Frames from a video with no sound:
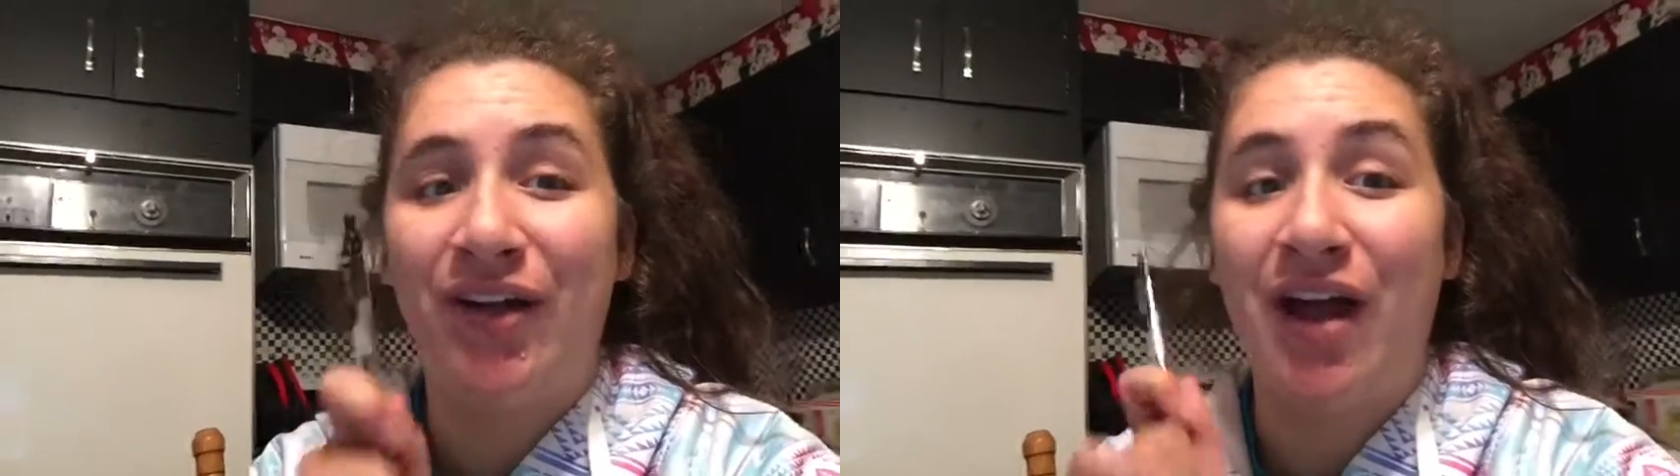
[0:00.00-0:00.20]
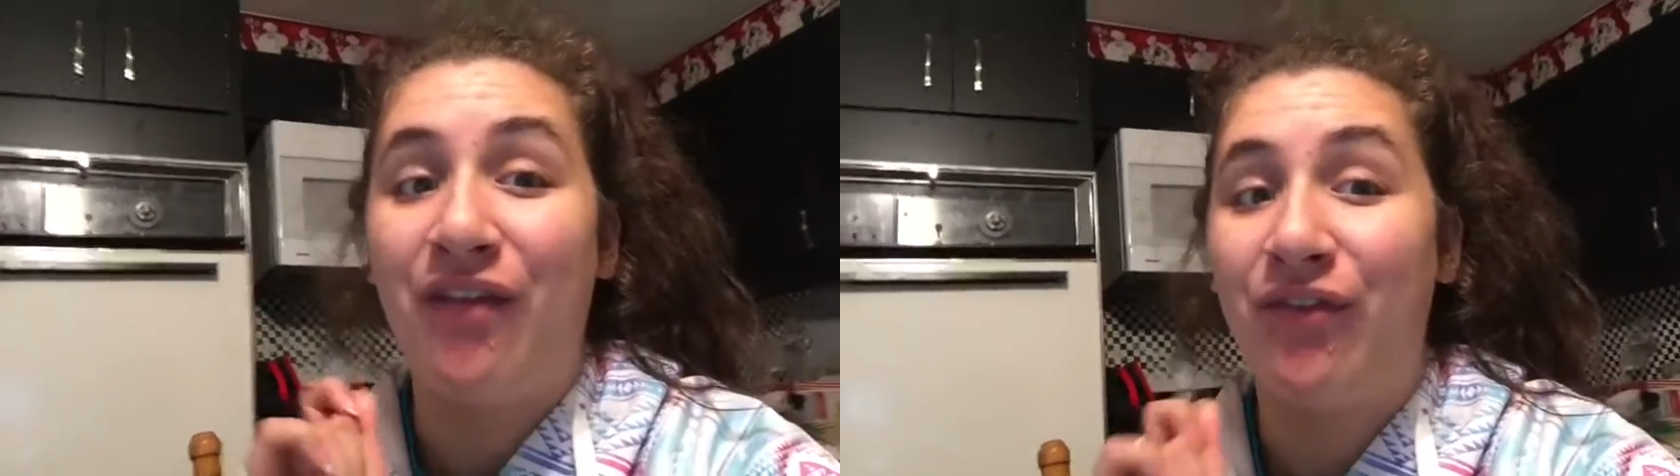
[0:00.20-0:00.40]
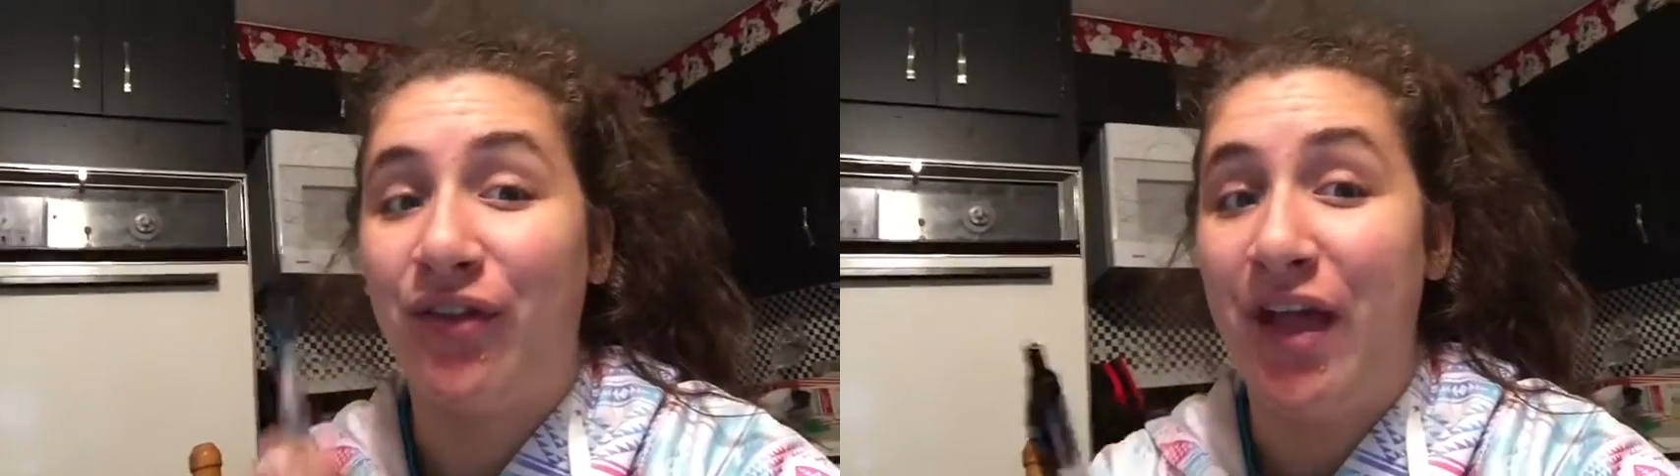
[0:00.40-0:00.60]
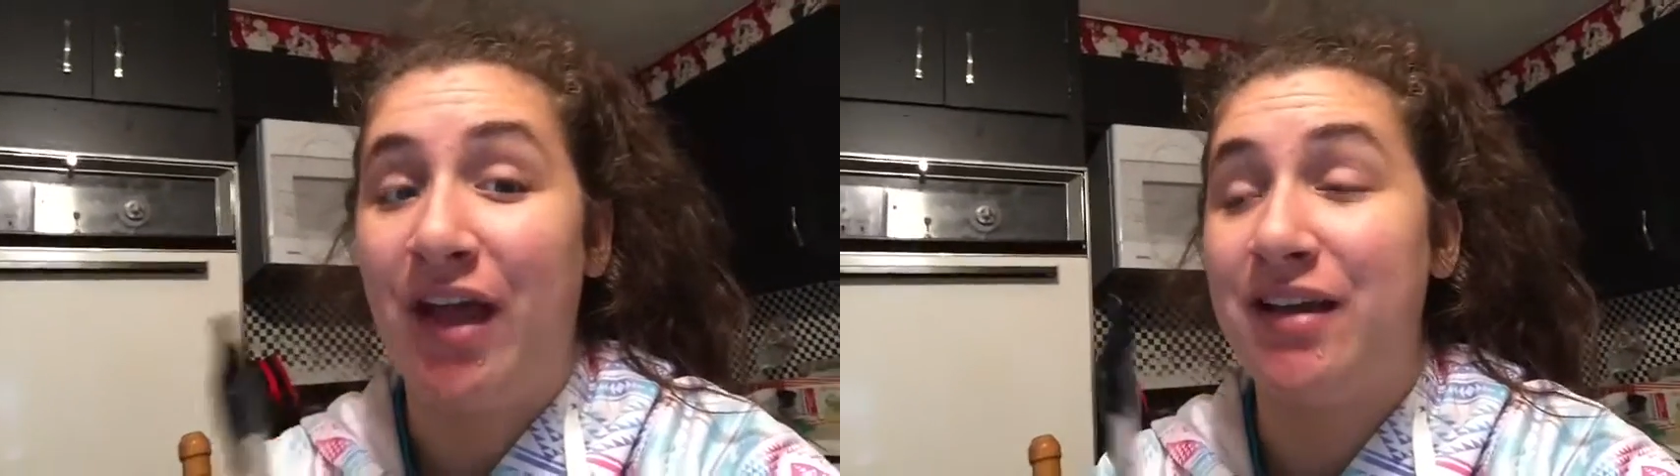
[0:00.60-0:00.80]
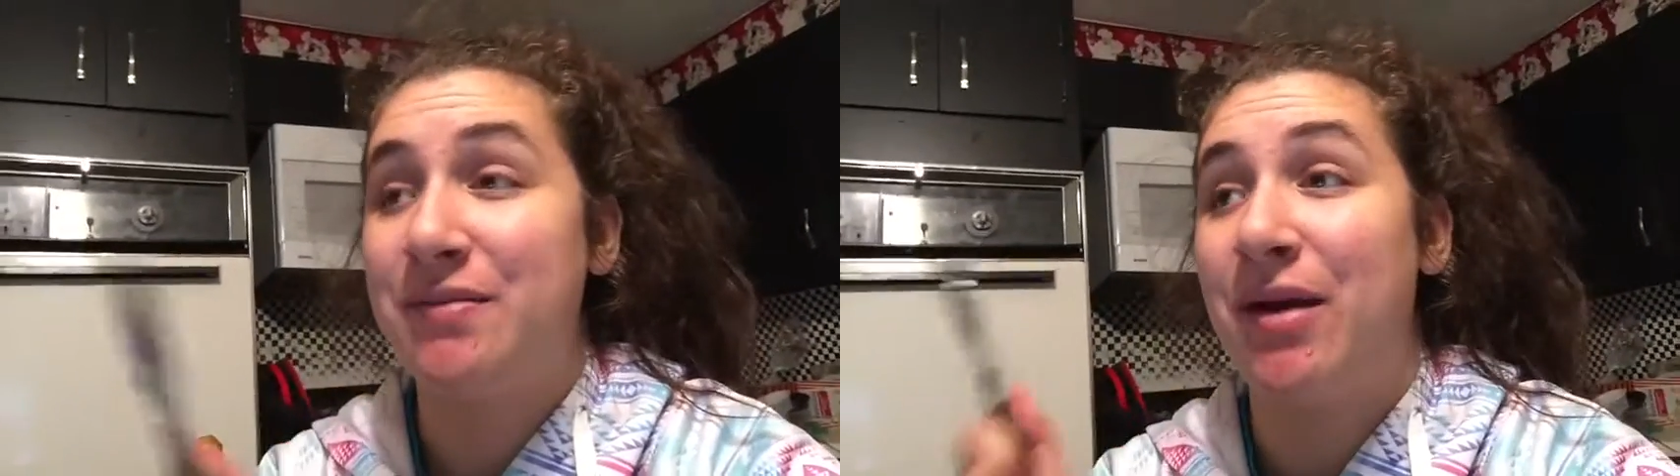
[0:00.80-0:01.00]
Look out for
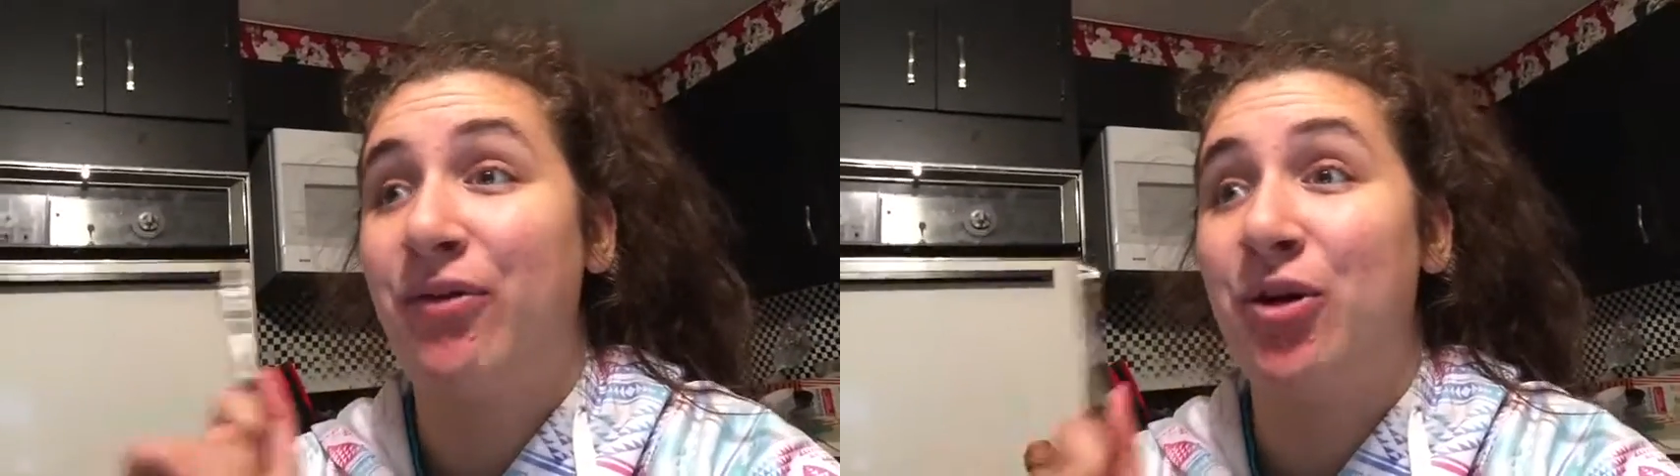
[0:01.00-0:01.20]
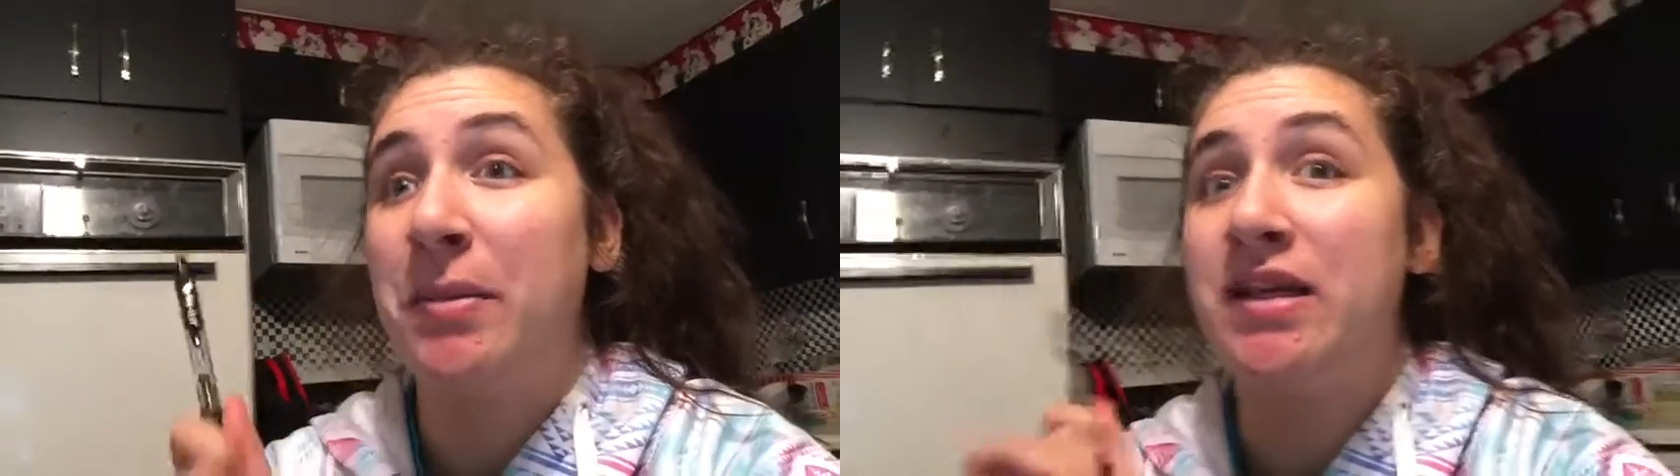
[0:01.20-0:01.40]
that, because my room